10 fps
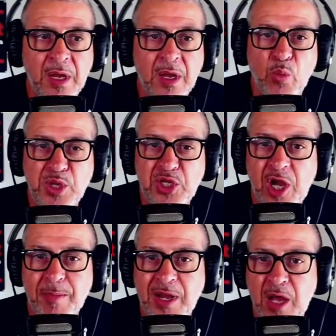When you
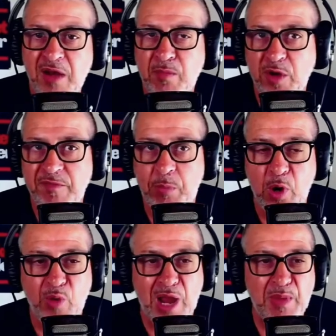talk about automotive
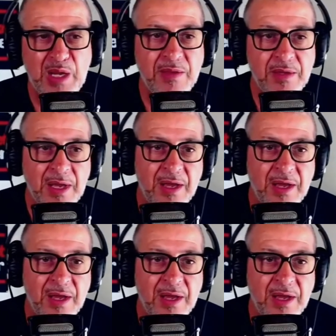programming,